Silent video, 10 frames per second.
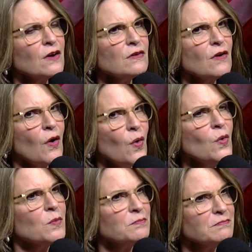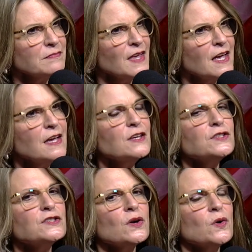home.
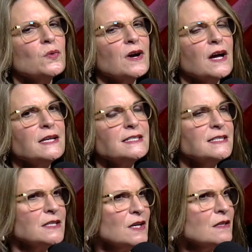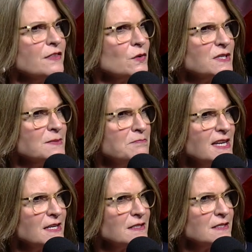So until there was
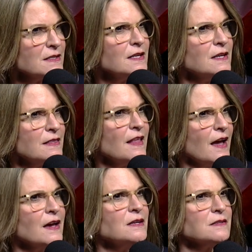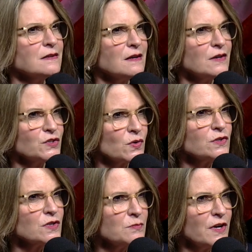meat in that
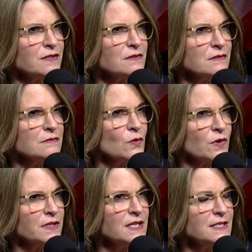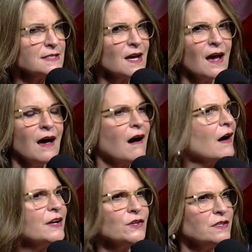short-term rental ordinance,
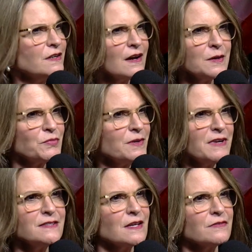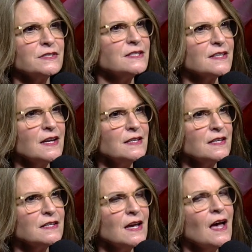I could not bring myself to sign
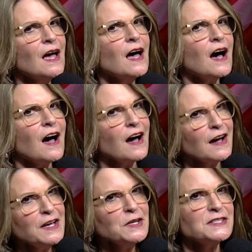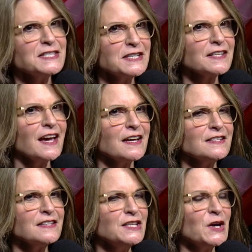it. It still
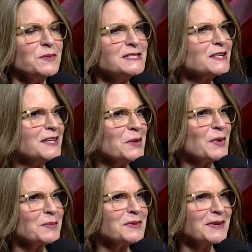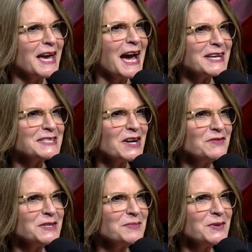has, I'm still not probably as
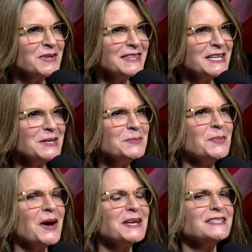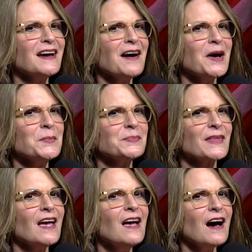comfortable with it, but
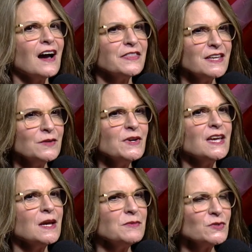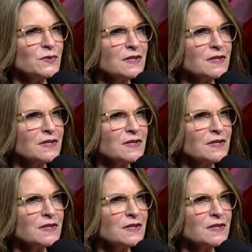I think we came to a